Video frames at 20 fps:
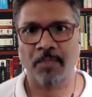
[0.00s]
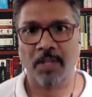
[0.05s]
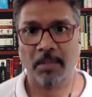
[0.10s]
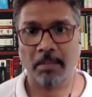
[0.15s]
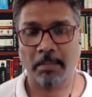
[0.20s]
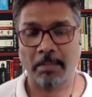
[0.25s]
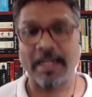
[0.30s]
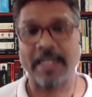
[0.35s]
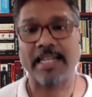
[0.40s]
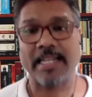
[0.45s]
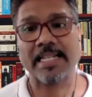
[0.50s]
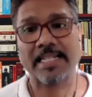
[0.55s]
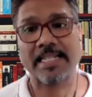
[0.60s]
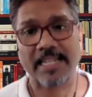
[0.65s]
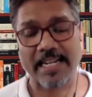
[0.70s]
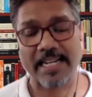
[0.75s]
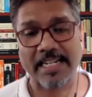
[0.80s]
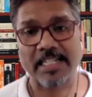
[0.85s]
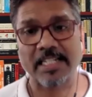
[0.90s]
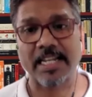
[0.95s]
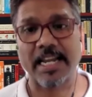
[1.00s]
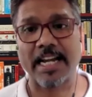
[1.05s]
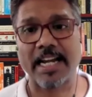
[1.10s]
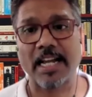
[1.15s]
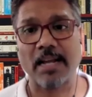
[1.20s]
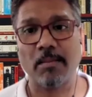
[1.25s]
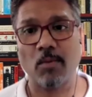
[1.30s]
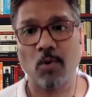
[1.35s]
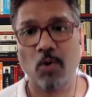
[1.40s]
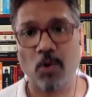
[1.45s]
But yes, it's
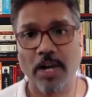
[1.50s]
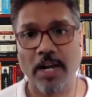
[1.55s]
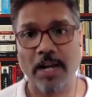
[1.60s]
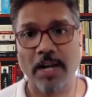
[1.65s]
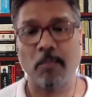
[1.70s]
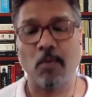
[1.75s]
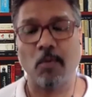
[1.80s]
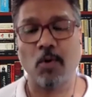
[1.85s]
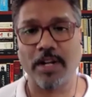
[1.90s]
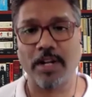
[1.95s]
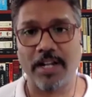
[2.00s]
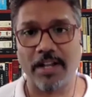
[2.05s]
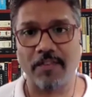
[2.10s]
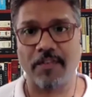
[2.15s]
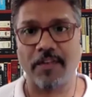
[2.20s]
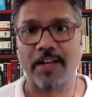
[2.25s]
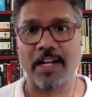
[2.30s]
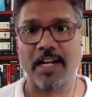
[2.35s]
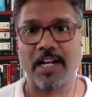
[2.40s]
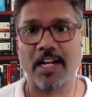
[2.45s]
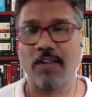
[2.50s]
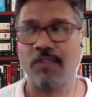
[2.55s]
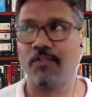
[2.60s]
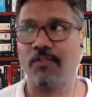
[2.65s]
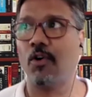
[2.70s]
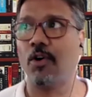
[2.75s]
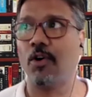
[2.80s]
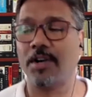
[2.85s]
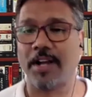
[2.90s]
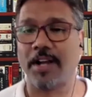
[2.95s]
getting more and more difficult
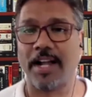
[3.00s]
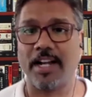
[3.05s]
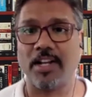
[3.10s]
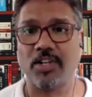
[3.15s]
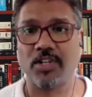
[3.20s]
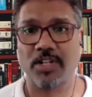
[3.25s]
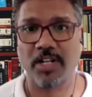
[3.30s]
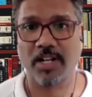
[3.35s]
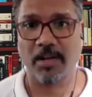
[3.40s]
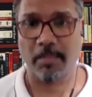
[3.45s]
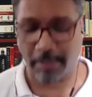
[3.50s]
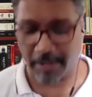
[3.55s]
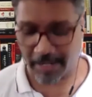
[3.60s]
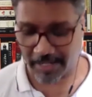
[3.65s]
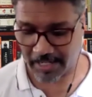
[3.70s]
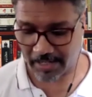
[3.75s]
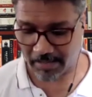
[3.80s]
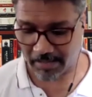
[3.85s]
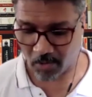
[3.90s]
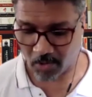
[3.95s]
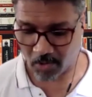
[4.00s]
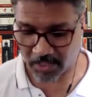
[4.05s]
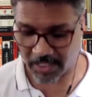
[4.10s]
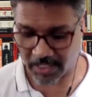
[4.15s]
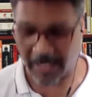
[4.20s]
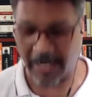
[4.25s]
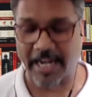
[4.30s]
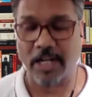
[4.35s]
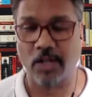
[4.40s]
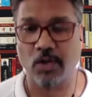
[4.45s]
for traditional brick and
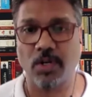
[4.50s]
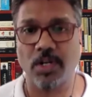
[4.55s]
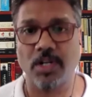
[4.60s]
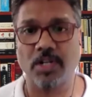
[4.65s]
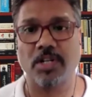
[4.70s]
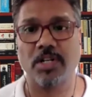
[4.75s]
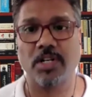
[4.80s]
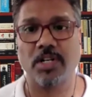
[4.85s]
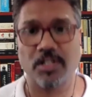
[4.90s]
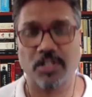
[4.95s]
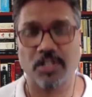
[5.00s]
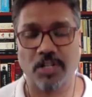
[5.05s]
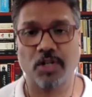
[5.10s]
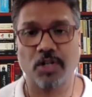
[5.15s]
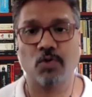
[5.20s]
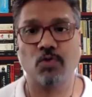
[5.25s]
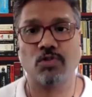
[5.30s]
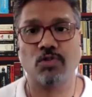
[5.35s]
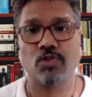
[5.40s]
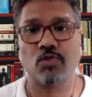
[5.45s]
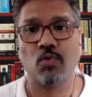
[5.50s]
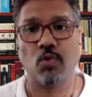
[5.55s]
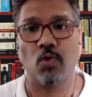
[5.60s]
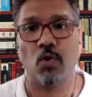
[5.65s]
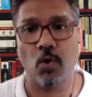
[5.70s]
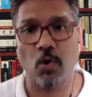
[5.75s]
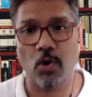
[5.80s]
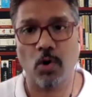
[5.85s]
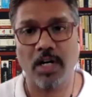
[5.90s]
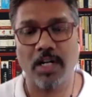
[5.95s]
mortar education institutes to
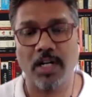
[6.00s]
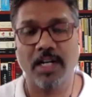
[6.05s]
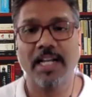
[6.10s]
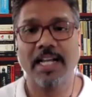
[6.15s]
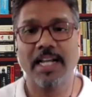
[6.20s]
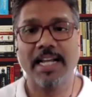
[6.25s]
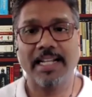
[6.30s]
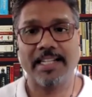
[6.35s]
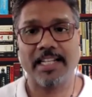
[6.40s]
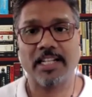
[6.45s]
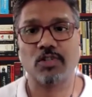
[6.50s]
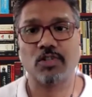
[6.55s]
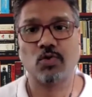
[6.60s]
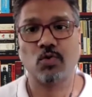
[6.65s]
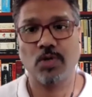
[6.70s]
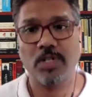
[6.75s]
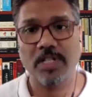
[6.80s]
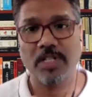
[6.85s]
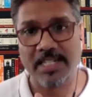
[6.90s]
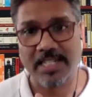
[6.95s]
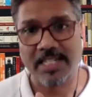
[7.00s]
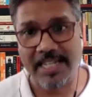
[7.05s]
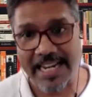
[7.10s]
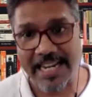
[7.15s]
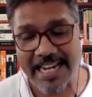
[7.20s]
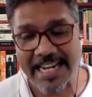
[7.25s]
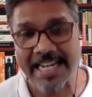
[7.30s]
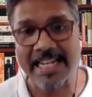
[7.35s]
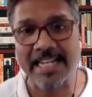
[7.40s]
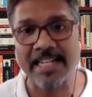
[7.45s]
hold their students
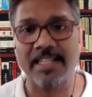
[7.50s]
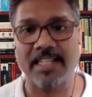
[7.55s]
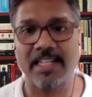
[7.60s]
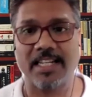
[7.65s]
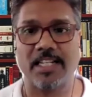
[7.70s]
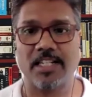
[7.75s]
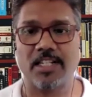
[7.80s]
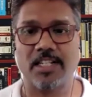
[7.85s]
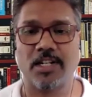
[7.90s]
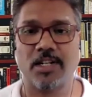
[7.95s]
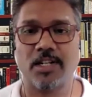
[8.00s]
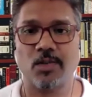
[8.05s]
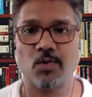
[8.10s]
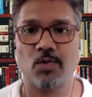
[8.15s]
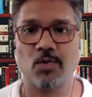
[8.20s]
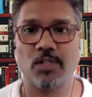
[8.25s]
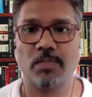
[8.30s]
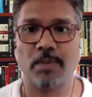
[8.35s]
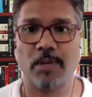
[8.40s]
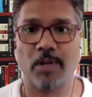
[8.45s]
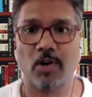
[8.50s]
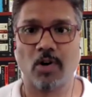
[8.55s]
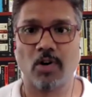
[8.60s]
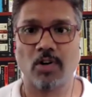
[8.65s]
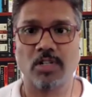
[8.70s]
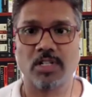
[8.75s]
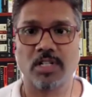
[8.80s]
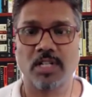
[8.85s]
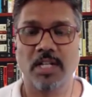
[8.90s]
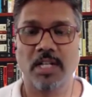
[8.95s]
in the institutes,
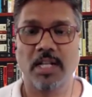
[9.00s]
because